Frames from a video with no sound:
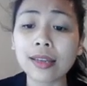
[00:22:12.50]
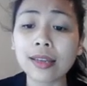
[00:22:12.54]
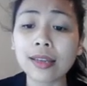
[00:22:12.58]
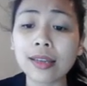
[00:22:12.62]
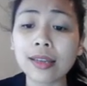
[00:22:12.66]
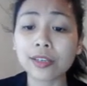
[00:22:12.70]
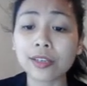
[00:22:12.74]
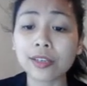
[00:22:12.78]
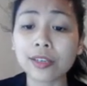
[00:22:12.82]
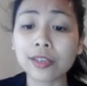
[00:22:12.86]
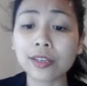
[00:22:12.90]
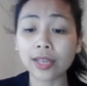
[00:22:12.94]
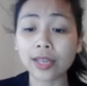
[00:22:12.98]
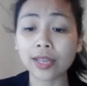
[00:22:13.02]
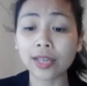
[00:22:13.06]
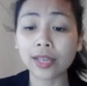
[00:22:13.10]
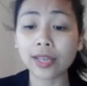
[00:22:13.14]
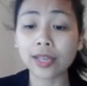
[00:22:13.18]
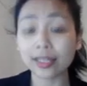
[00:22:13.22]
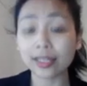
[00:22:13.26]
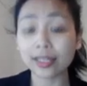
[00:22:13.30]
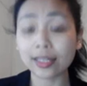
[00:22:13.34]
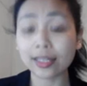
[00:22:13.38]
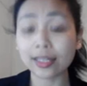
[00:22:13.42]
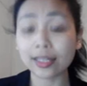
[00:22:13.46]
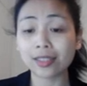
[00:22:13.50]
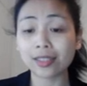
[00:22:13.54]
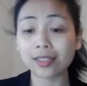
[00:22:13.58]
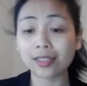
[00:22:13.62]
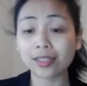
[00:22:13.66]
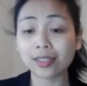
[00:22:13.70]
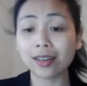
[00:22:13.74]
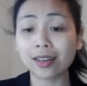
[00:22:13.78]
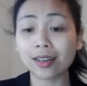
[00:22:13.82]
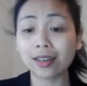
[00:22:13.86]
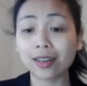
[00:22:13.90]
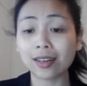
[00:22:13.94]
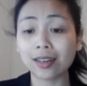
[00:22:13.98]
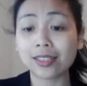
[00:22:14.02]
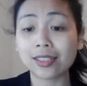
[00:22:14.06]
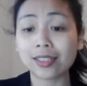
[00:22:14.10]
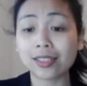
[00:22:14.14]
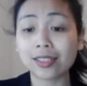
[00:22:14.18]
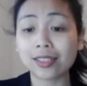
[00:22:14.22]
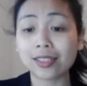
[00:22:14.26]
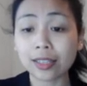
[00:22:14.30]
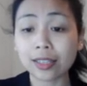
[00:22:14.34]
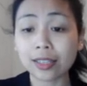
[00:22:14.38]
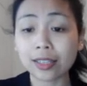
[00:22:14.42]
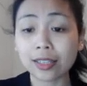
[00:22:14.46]
they use
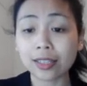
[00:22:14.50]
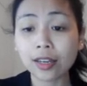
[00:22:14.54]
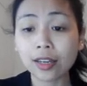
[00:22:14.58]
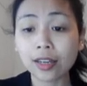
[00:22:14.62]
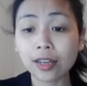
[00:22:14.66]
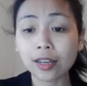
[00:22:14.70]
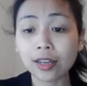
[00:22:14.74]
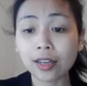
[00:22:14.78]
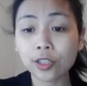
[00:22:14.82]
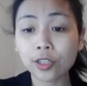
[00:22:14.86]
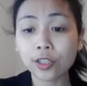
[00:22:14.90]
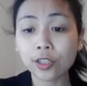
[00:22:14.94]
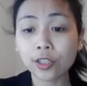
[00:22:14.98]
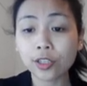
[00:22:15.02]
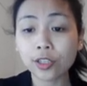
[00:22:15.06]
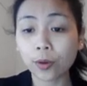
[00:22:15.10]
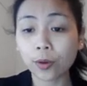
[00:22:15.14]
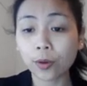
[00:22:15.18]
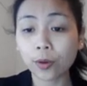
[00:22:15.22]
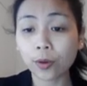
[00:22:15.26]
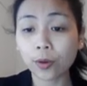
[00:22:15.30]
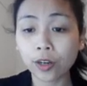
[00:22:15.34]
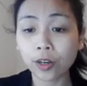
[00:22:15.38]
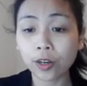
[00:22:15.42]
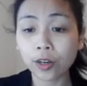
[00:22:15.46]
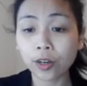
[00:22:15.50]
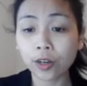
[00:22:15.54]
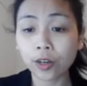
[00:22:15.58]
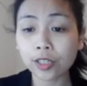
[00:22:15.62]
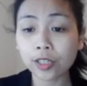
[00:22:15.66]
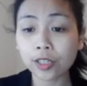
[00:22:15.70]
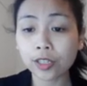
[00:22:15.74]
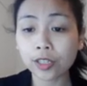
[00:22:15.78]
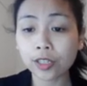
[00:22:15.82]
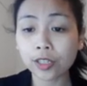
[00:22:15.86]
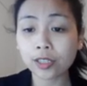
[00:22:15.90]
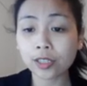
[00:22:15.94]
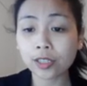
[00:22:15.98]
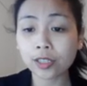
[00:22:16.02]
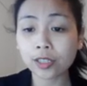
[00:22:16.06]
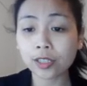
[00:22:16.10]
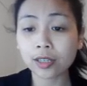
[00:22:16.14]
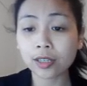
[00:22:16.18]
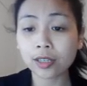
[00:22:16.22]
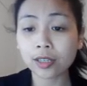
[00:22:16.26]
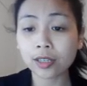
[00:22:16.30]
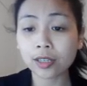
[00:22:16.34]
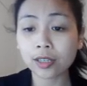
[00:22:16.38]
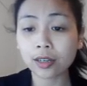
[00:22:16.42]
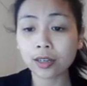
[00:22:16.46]
AC. So learn this
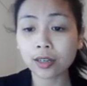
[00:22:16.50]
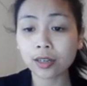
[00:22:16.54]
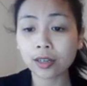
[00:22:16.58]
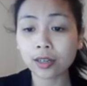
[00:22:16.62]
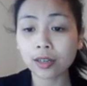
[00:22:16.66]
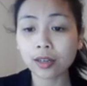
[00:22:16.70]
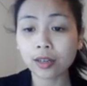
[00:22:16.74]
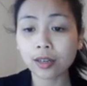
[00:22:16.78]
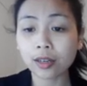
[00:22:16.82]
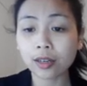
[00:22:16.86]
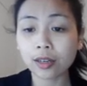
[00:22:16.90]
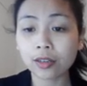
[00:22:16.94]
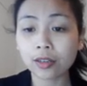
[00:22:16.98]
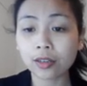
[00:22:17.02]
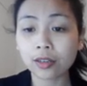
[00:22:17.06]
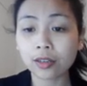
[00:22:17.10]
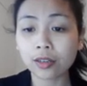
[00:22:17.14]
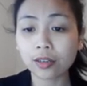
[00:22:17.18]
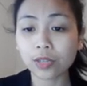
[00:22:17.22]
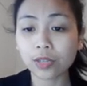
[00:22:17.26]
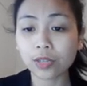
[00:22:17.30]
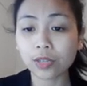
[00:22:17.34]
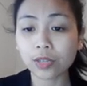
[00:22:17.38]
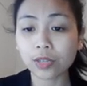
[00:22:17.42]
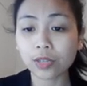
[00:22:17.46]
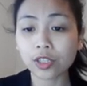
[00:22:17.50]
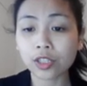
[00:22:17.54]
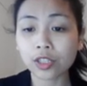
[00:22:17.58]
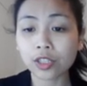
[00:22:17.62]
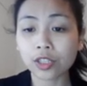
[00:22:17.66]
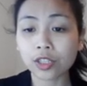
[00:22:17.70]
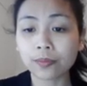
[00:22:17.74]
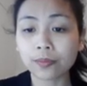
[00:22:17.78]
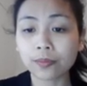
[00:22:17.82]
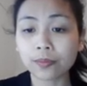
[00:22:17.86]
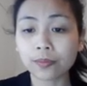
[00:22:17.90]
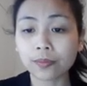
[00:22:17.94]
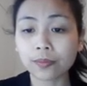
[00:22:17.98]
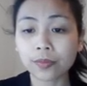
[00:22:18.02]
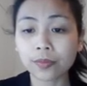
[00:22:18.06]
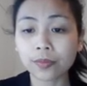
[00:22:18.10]
notation.